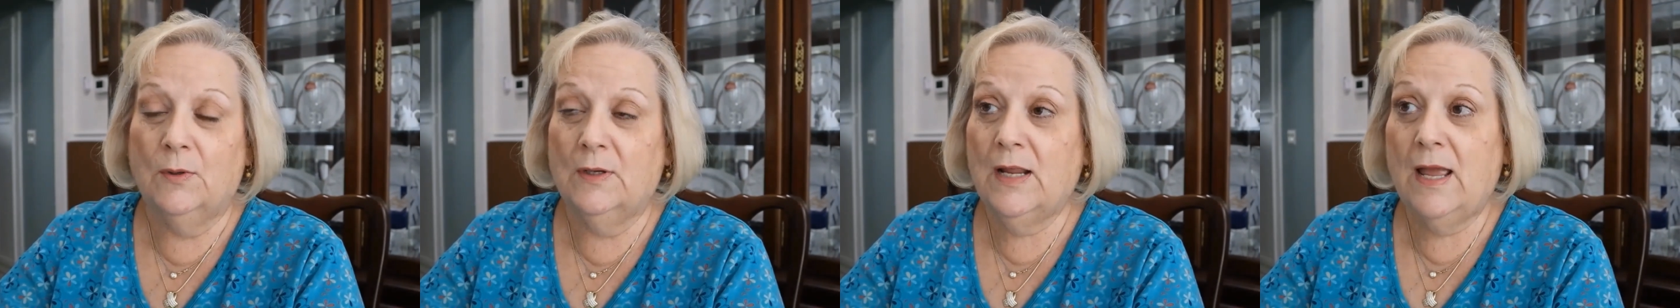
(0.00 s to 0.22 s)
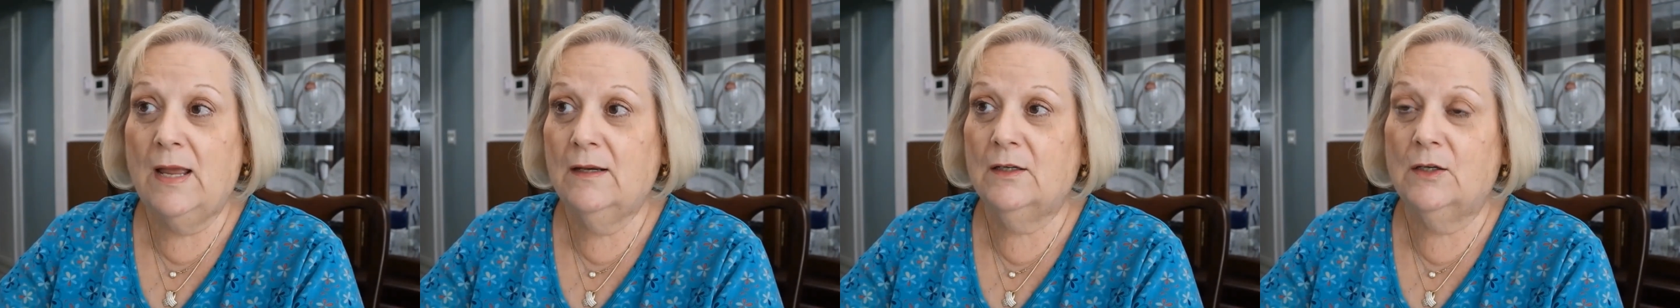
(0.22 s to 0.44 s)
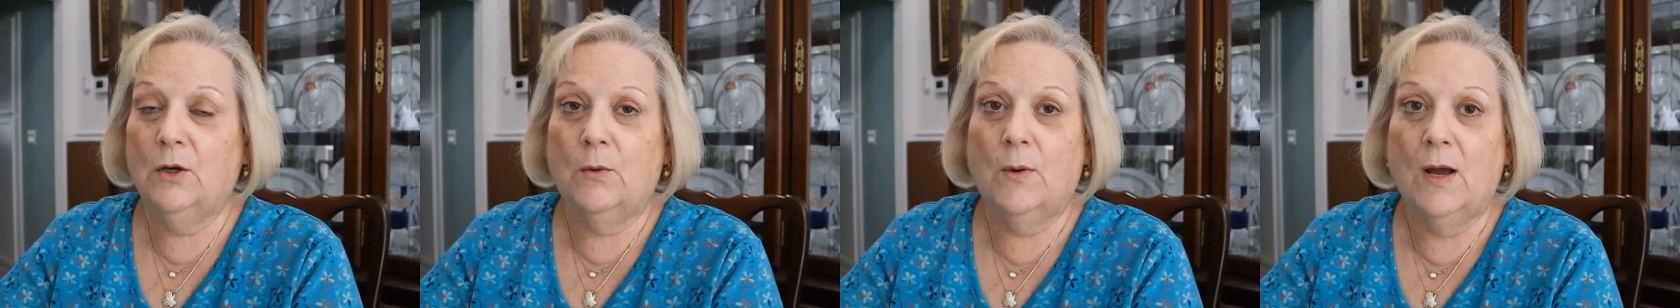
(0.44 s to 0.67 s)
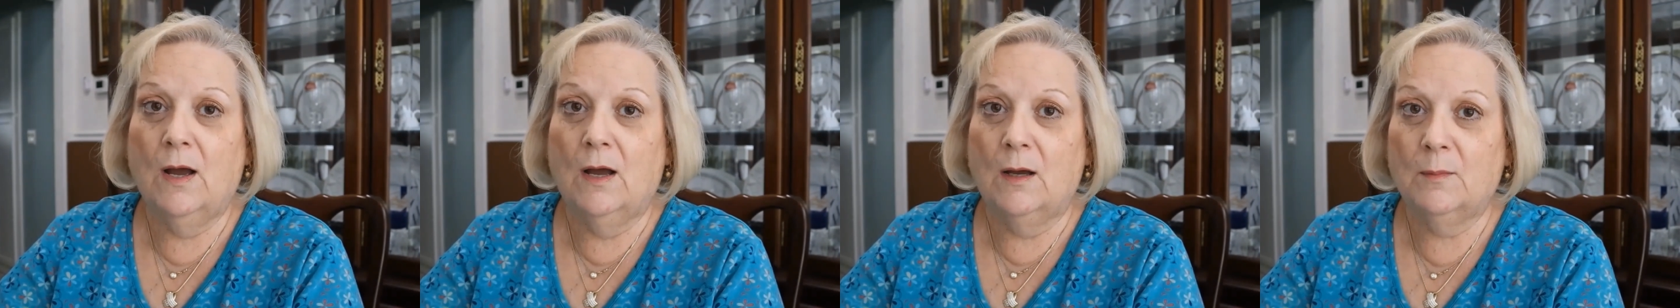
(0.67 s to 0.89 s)
It had to go
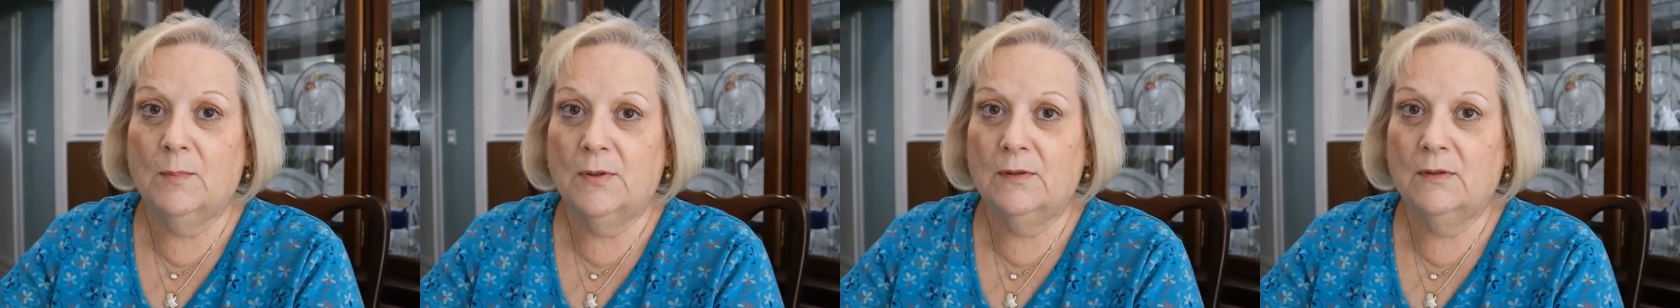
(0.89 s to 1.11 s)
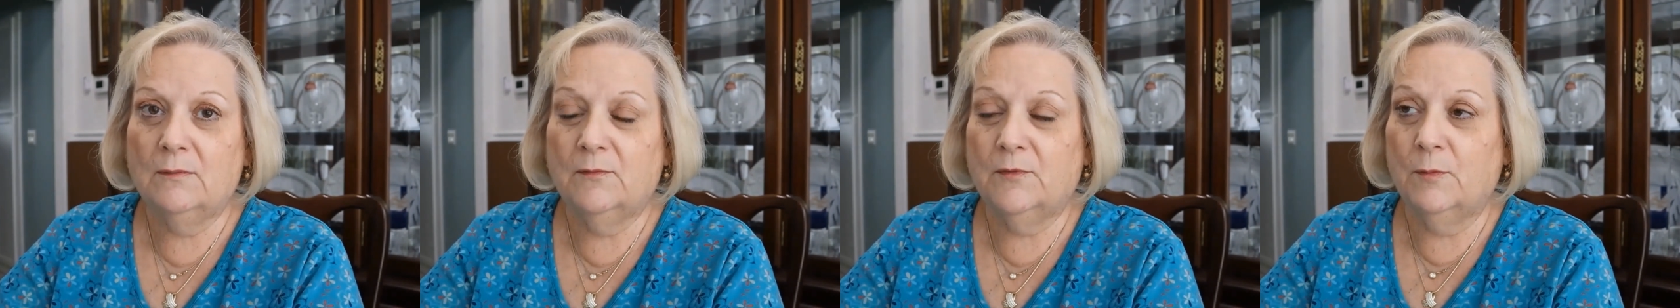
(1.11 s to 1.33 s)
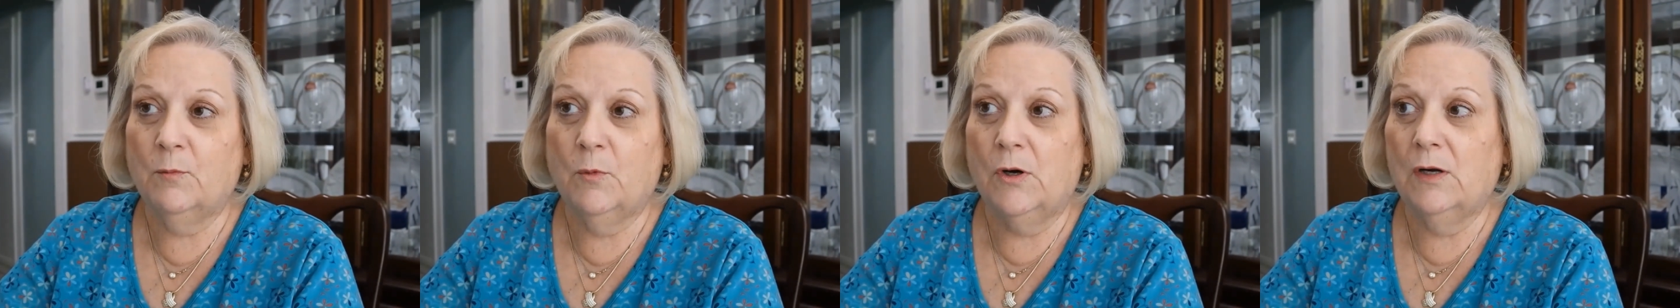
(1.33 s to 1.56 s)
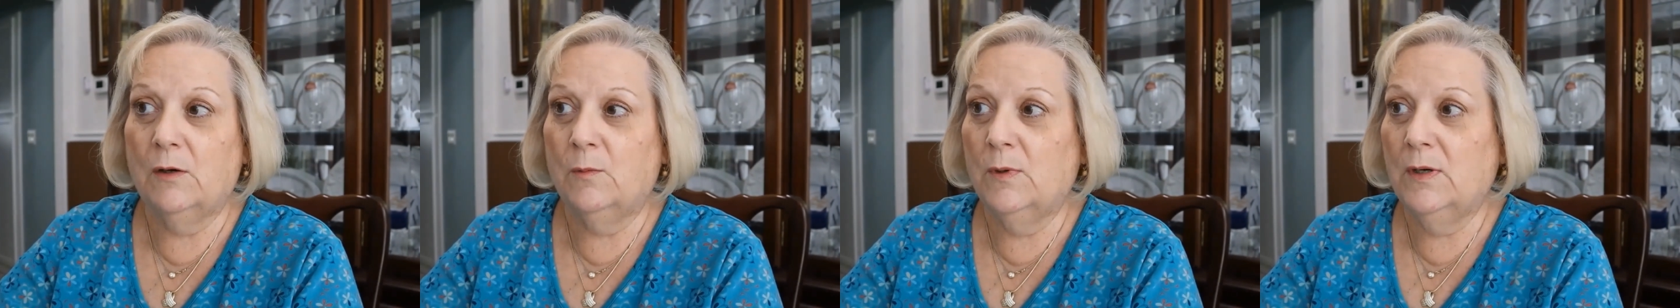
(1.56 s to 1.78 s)
up from
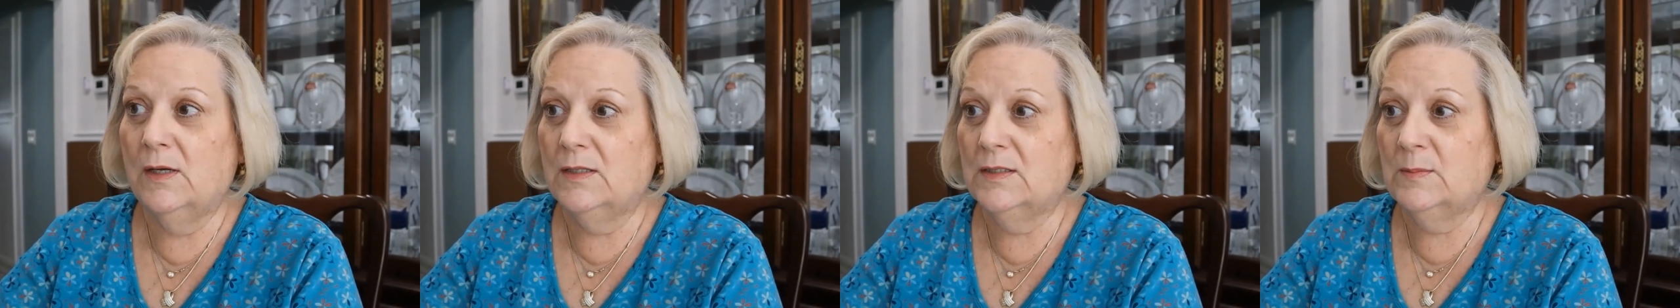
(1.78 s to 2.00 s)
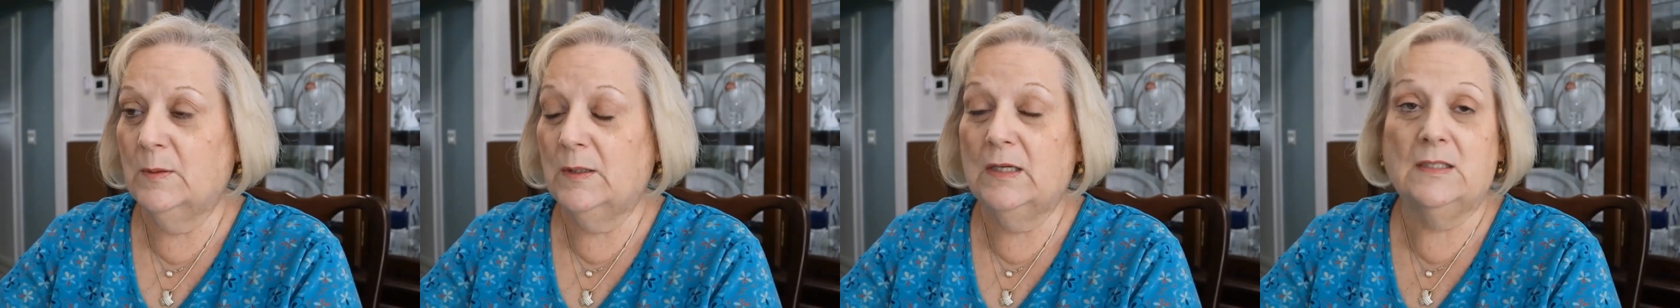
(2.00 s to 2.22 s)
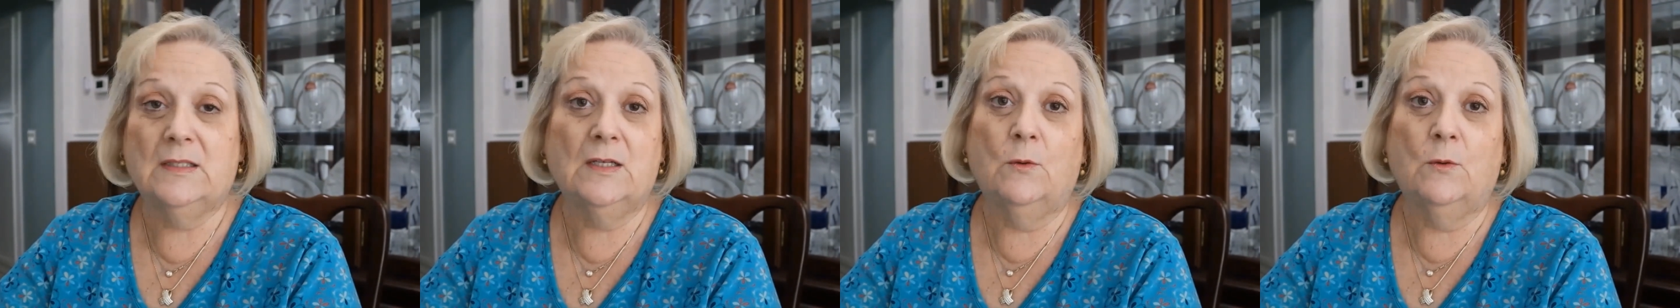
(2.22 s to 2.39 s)
where it was because